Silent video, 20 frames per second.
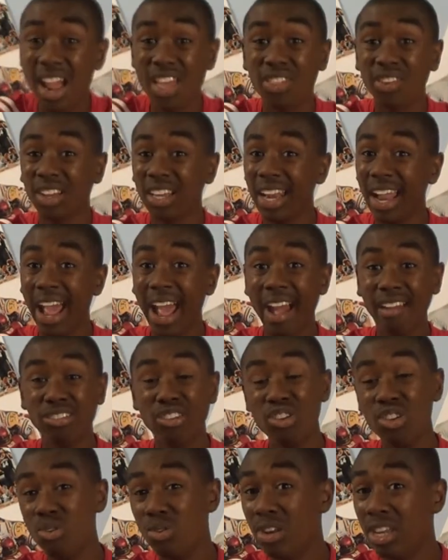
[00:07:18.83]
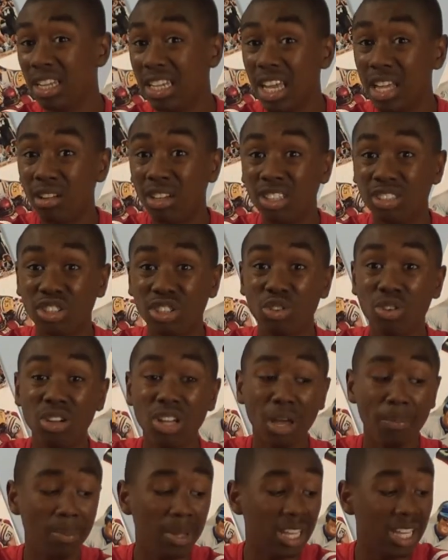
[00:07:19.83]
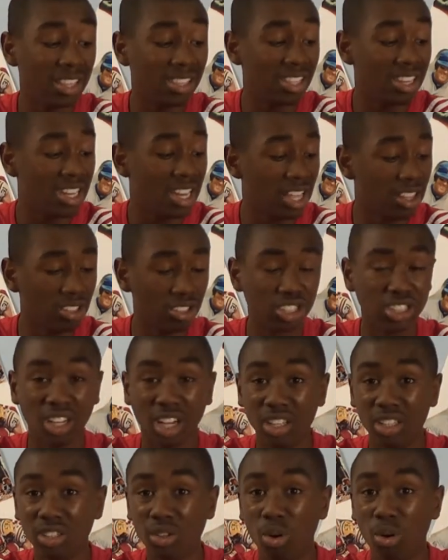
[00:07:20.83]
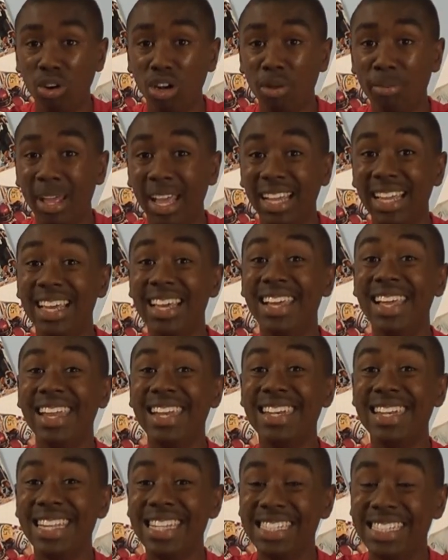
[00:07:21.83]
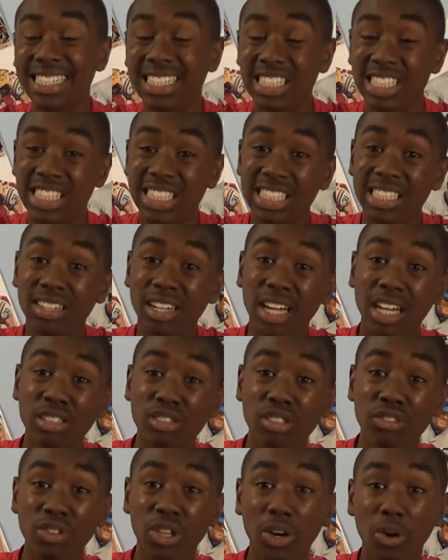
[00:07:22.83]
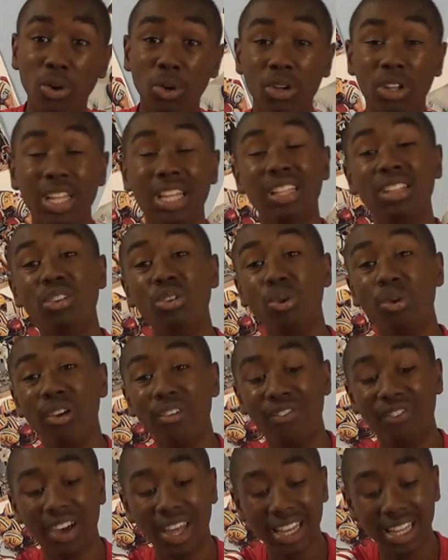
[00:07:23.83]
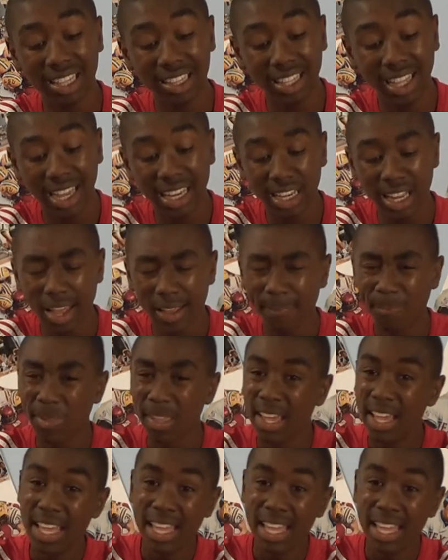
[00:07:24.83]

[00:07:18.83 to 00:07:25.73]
And they're going to have to do it again because they're going up against another solid quarterback in Nathan Shieldhouse of the Illinois Fighting Illini.